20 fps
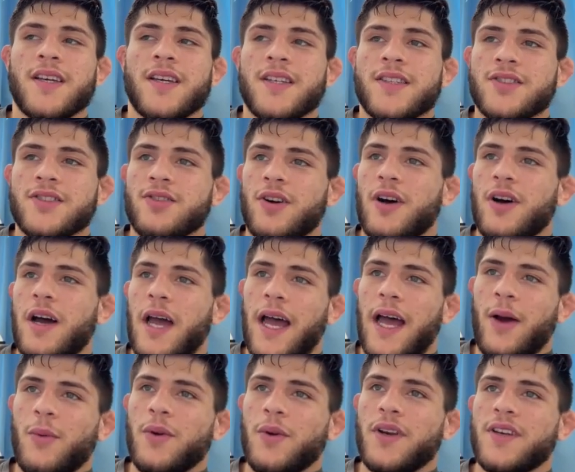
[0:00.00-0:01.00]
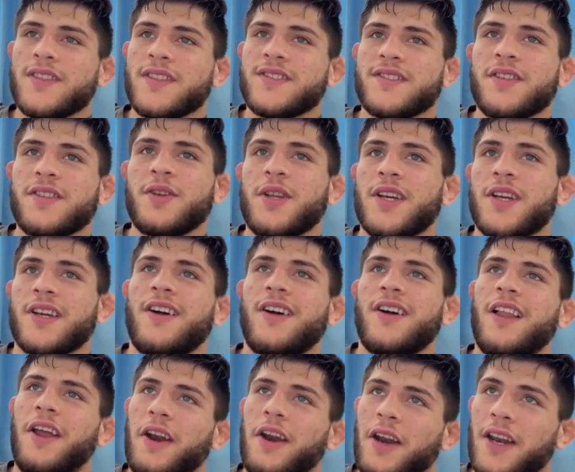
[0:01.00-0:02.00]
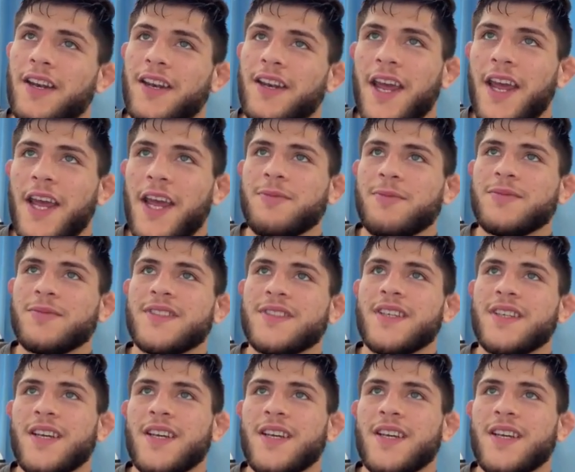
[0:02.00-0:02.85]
So I wouldn't necessarily call out any names,